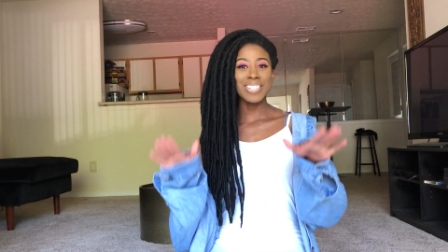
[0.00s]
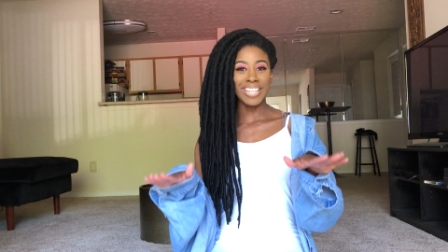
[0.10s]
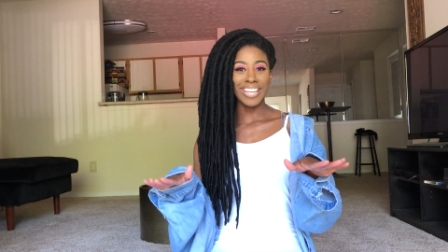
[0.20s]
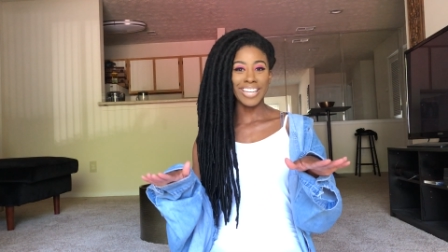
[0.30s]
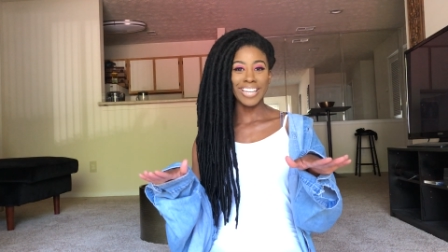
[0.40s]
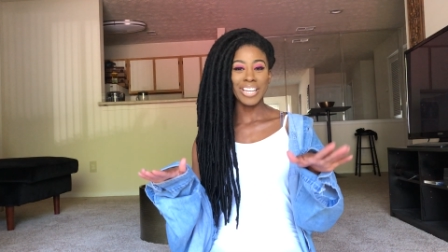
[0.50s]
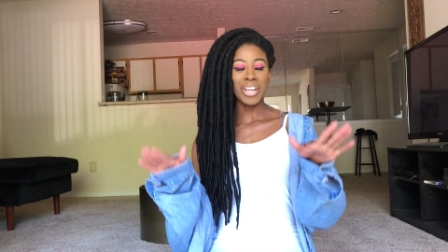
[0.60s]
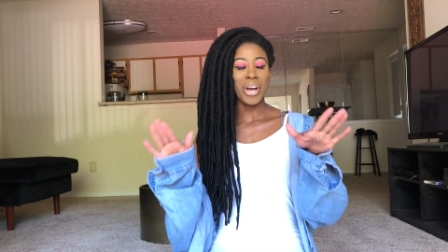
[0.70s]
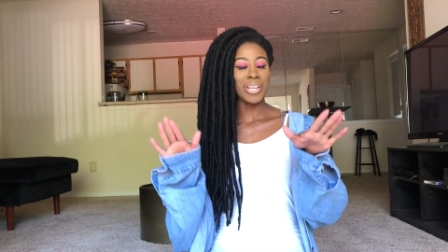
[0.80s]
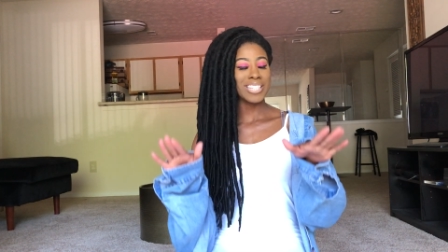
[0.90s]

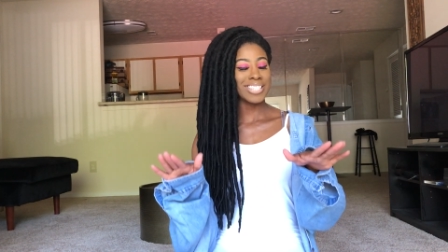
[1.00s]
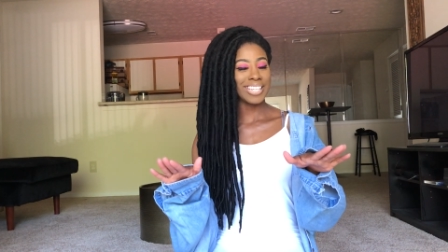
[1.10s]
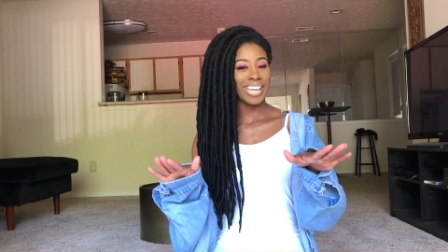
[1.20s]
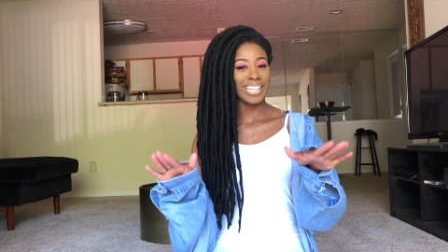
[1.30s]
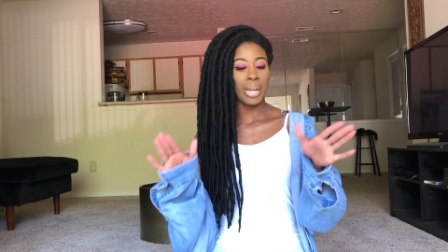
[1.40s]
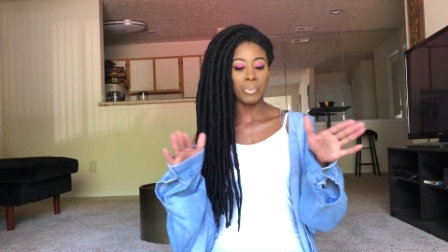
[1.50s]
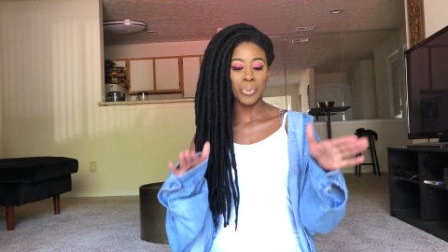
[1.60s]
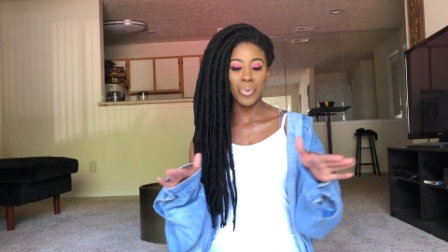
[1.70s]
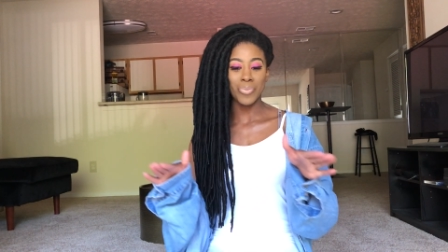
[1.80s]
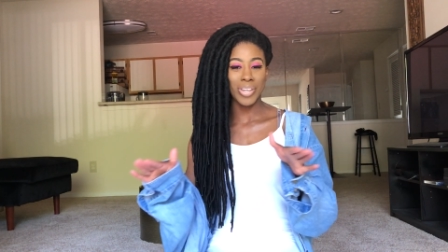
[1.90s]
can see that I'm
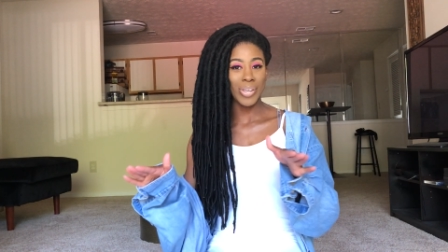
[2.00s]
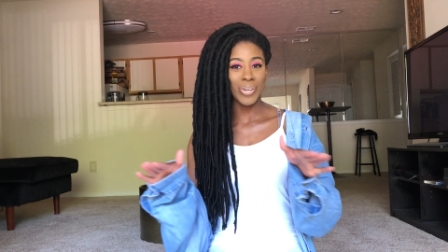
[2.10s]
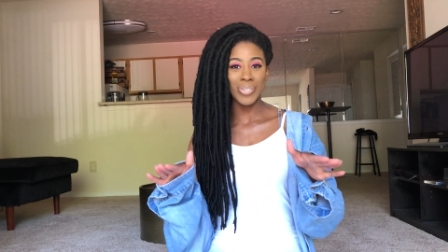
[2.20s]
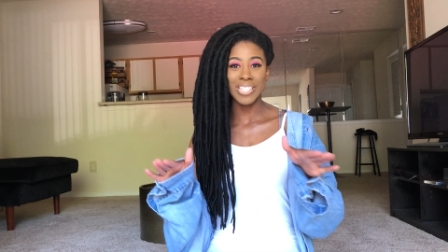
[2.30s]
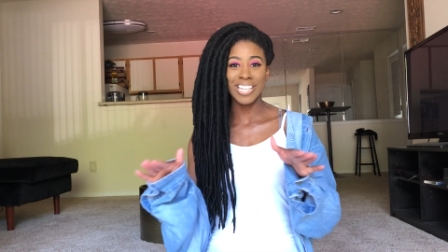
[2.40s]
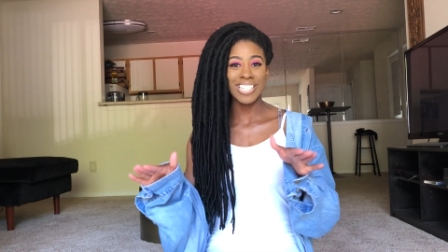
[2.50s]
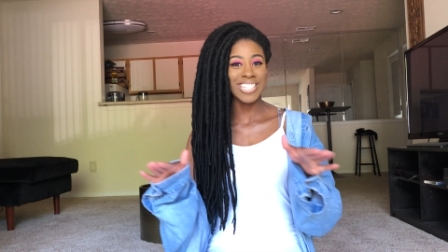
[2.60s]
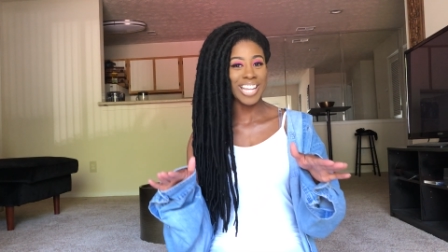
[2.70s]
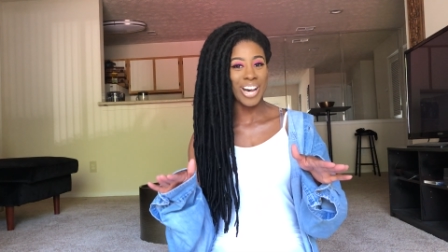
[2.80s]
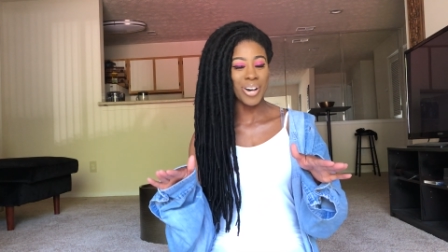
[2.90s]
doing videos
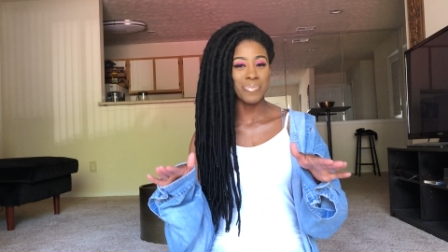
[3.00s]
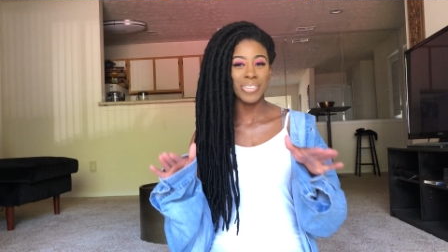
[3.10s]
nonstop.